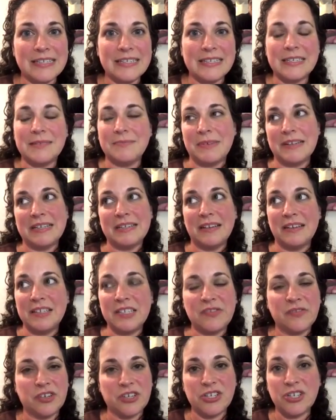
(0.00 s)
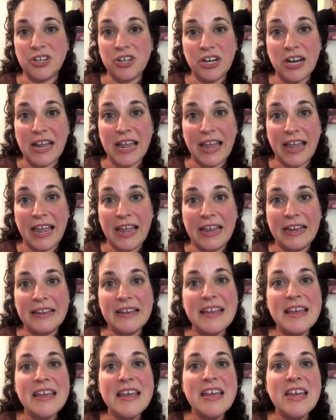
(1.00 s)
This is my son's first hurricane.
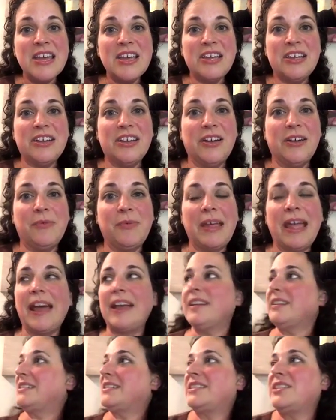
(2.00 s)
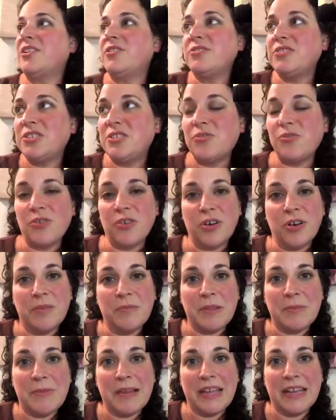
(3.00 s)
We had a
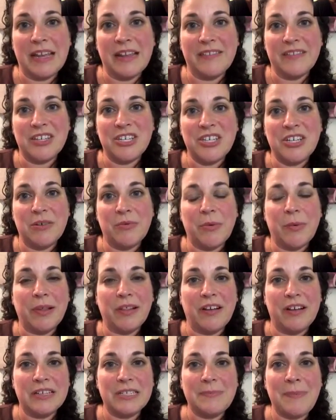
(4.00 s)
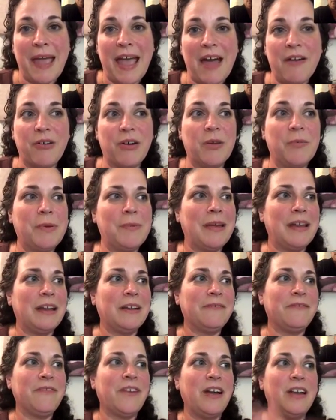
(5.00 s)
snowstorm the beginning of this year where we lost power. We made
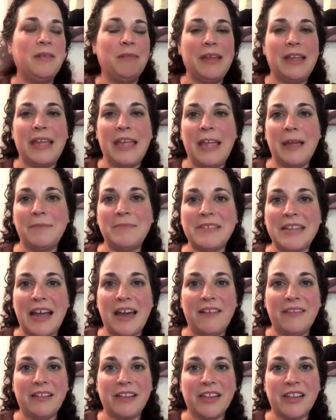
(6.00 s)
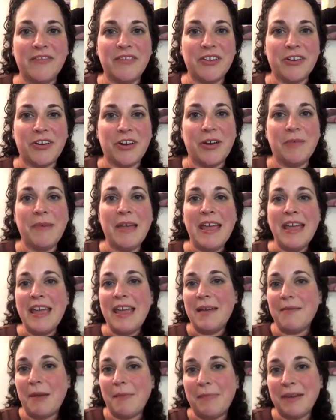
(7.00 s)
it fun, and we camped out in the living room.
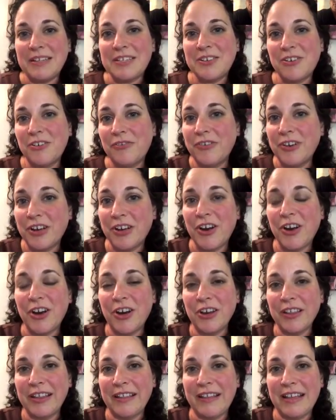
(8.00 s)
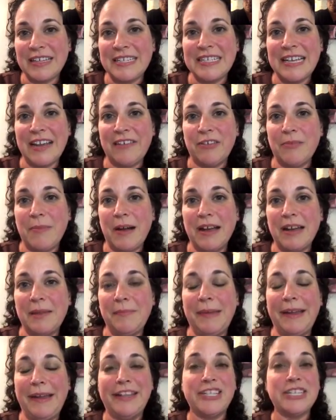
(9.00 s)
And my best girlfriend, Carly, last night reminded
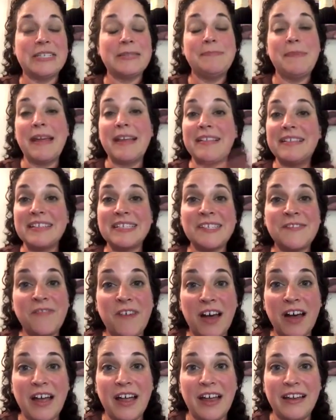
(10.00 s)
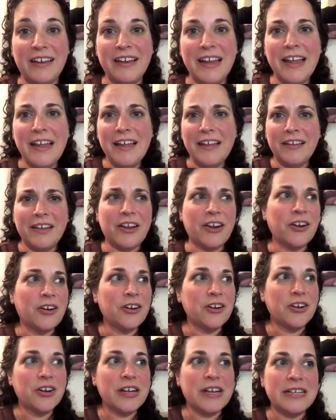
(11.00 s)
me, just make this fun. Like, her
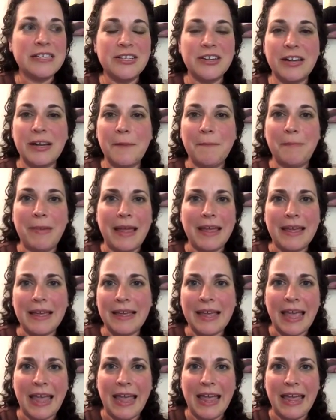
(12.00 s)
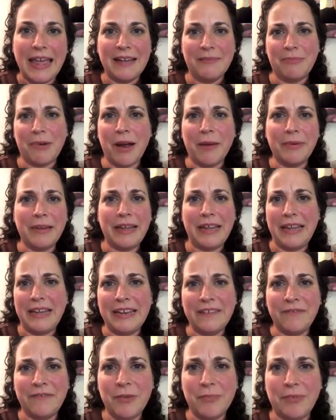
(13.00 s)
and her kids are going to bake a cake and probably eat
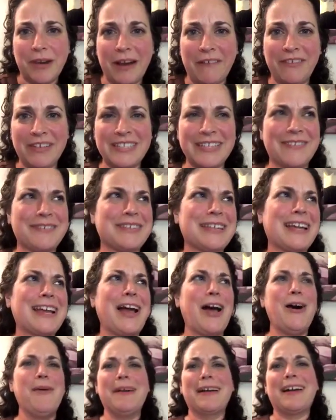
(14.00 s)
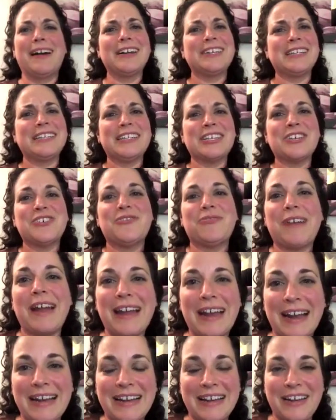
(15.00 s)
it for breakfast. I was like, oh my gosh, that's a
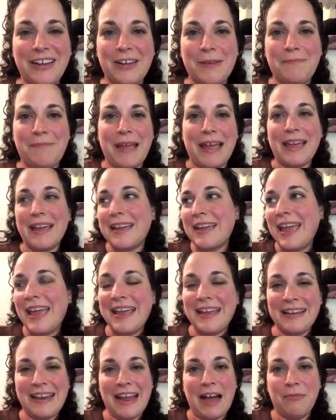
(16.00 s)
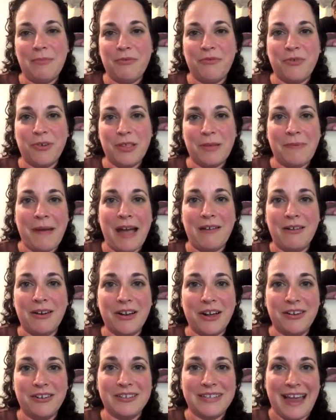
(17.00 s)
great idea. You could bake a cake now before the power
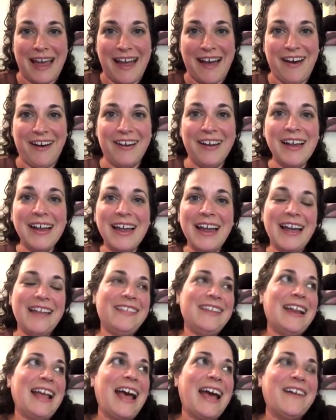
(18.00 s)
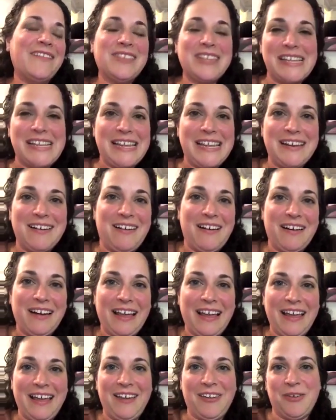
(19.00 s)
goes out, and then have to eat on
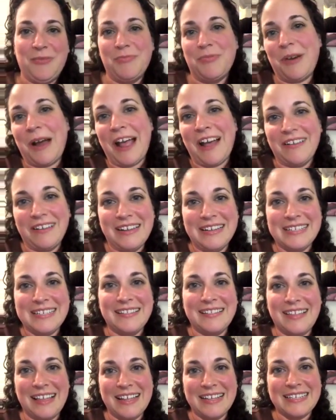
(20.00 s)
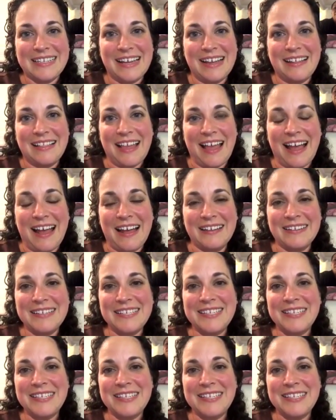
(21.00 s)
it, or brownies and things like that.